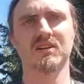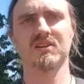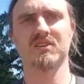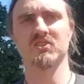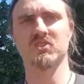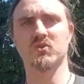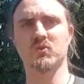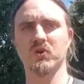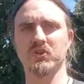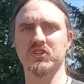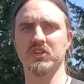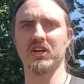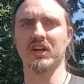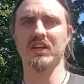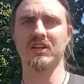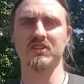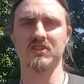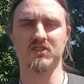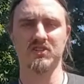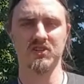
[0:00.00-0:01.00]
switching
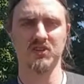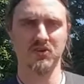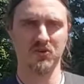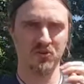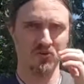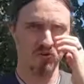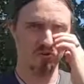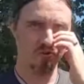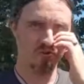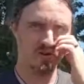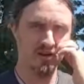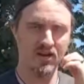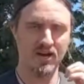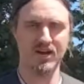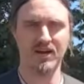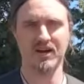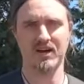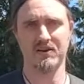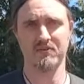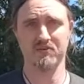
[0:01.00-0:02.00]
into
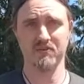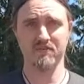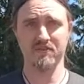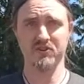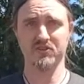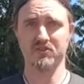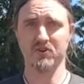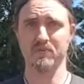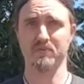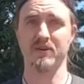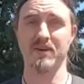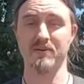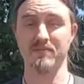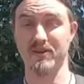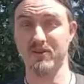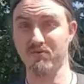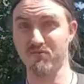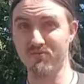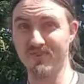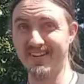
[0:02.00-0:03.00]
reverse grip can
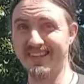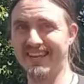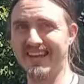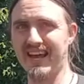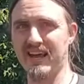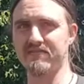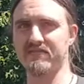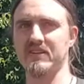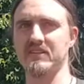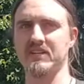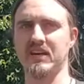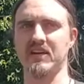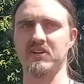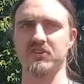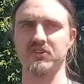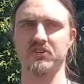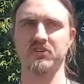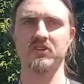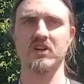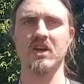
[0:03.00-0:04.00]
be really
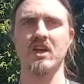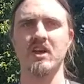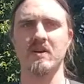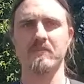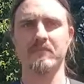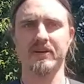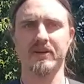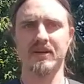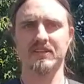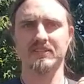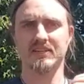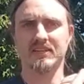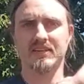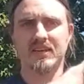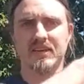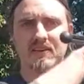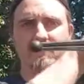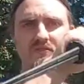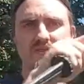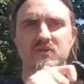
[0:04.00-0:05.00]
advantageous because it
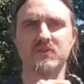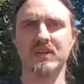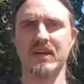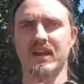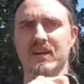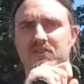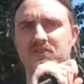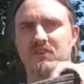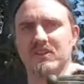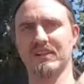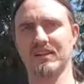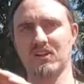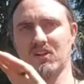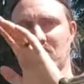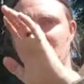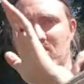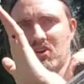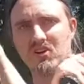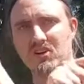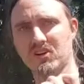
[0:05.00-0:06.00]
gives you that extra little
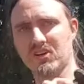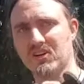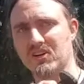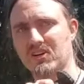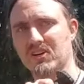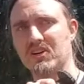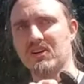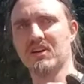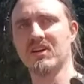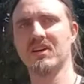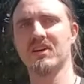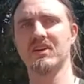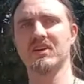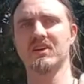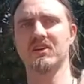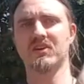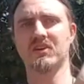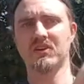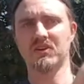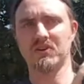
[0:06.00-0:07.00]
hook.
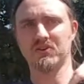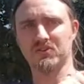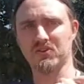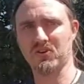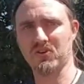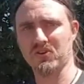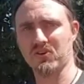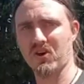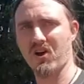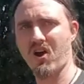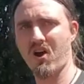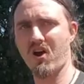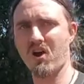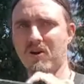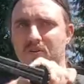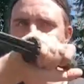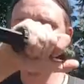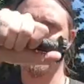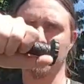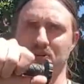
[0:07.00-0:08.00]
You can use to hook
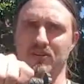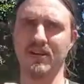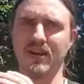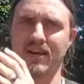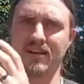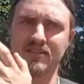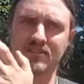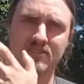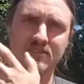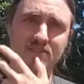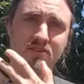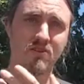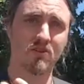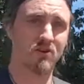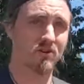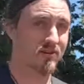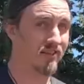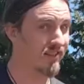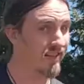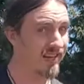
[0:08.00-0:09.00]
arms, hook necks,
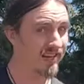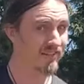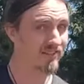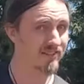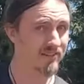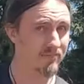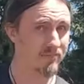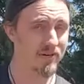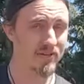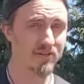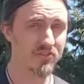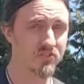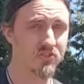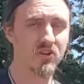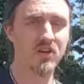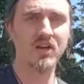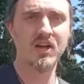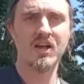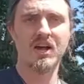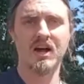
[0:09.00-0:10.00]
hook legs in a pinch,
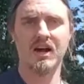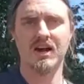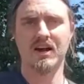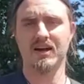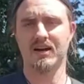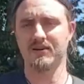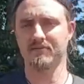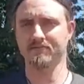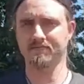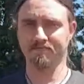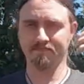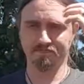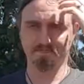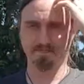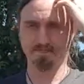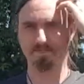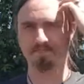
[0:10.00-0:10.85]
and